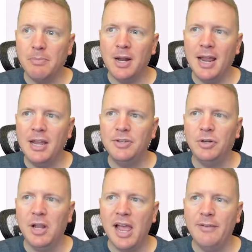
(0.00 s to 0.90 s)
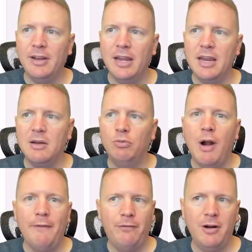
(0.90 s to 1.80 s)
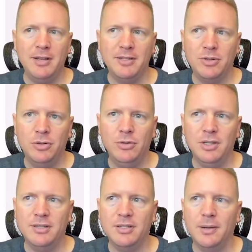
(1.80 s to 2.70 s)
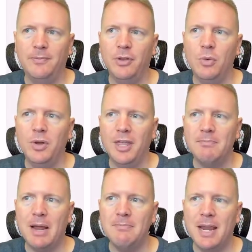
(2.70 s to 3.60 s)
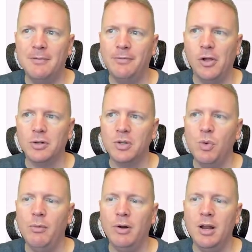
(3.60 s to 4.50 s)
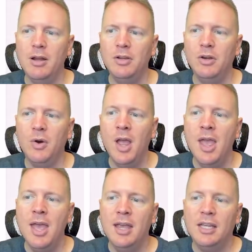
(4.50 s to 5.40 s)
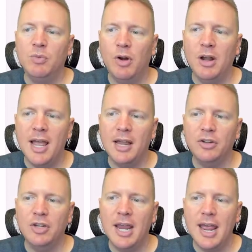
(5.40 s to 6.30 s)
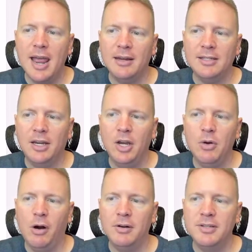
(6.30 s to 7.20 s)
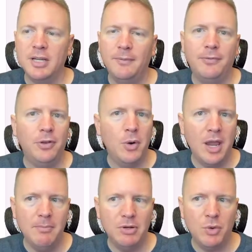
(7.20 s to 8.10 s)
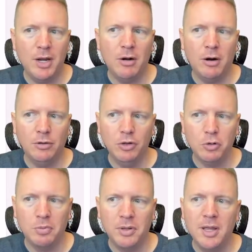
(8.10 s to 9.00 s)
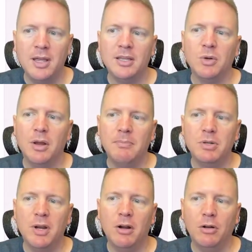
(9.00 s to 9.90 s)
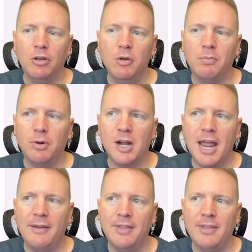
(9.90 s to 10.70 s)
but I don't have any reference to this subflow within my main flow. So what we're going to do is we're going to actually execute our subflow in between our loop. So in between our loop, we're going to